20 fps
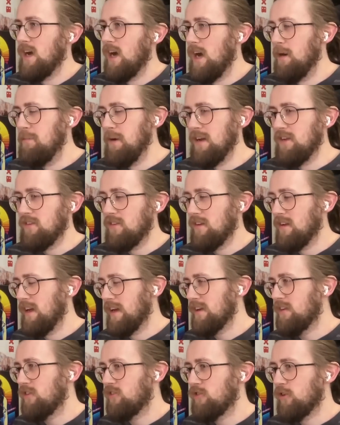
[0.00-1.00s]
I bet,
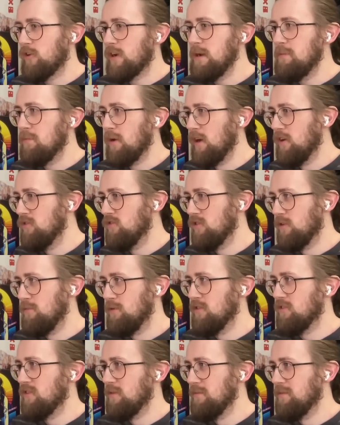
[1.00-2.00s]
like, Sookie blows up
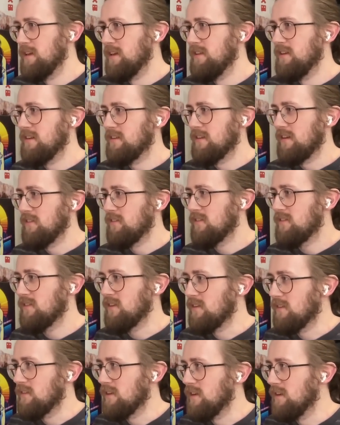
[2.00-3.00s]
or something. That's how the season